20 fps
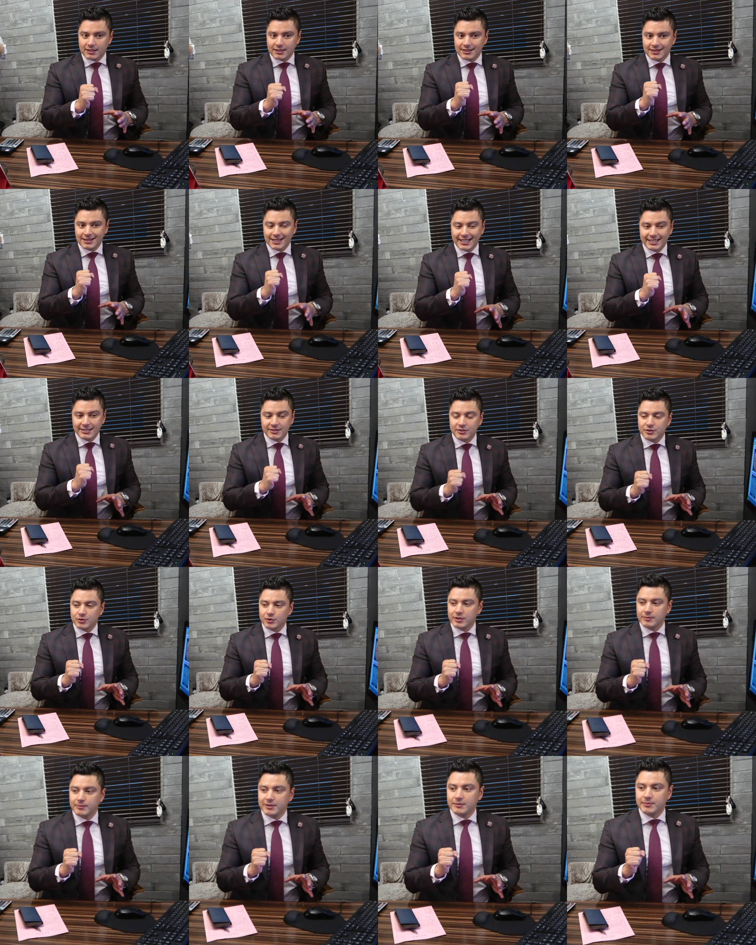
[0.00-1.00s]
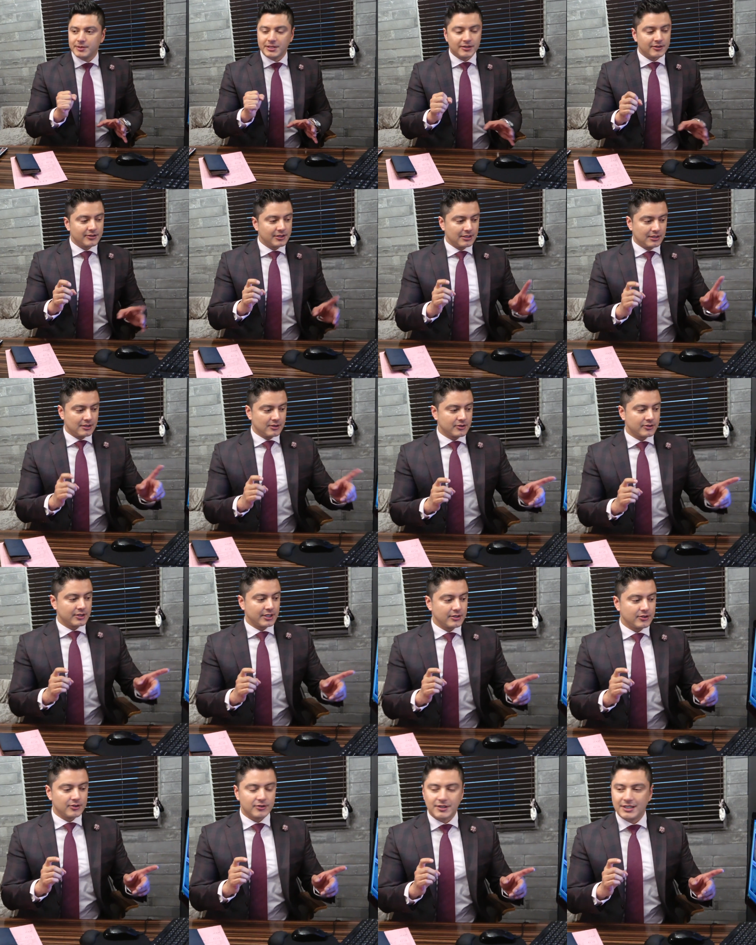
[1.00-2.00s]
light treatment, because it looks
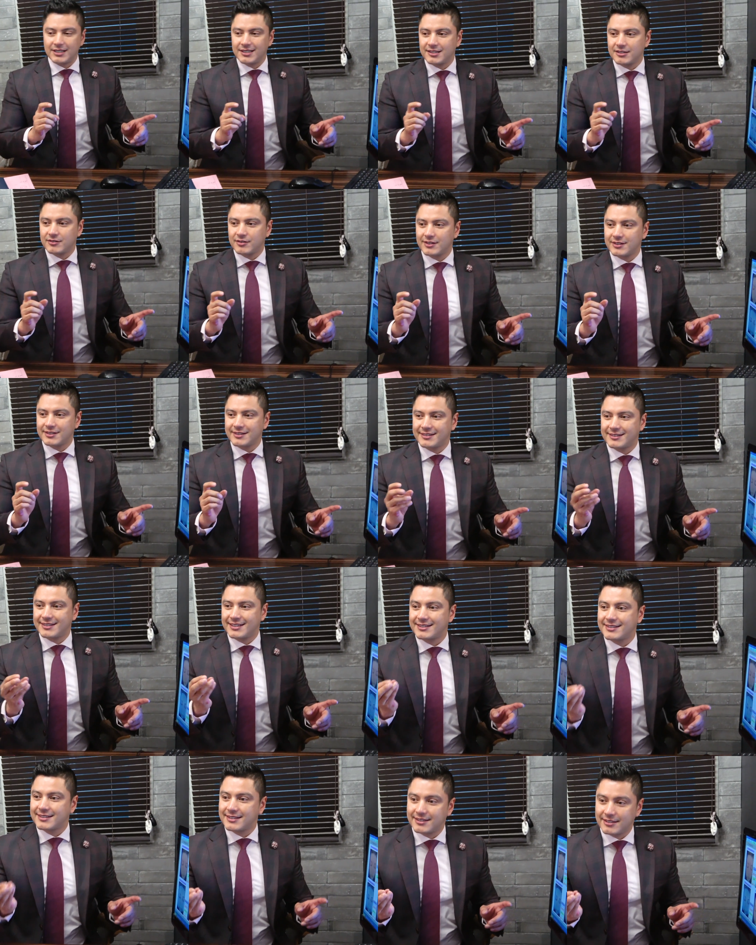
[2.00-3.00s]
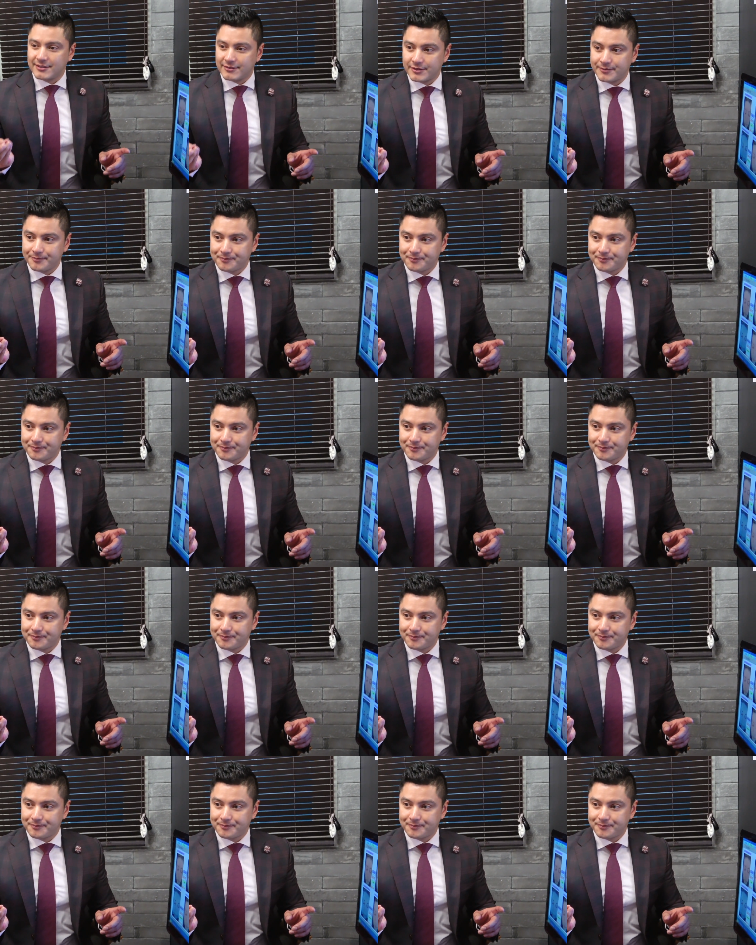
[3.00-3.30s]
like your skin is very sensitive.